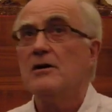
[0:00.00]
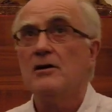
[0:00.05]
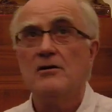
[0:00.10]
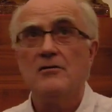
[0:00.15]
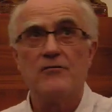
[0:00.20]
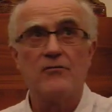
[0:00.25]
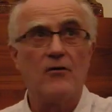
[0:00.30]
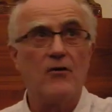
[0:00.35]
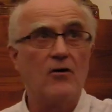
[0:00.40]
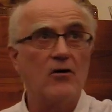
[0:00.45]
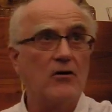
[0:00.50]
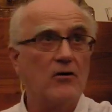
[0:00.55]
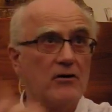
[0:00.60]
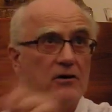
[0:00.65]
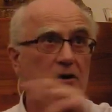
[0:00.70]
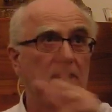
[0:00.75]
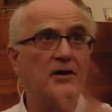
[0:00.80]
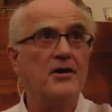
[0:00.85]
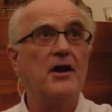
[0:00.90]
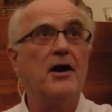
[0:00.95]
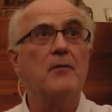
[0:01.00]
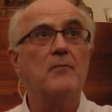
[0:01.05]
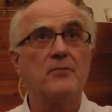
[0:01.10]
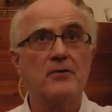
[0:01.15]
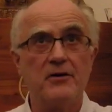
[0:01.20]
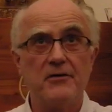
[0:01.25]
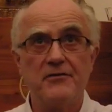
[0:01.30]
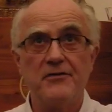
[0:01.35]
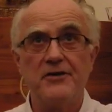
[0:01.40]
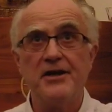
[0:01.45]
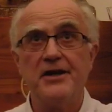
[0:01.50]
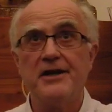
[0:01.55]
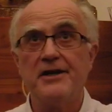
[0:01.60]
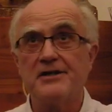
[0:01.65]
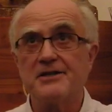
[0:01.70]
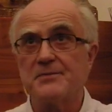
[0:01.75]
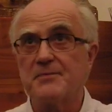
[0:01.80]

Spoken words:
for a number of years,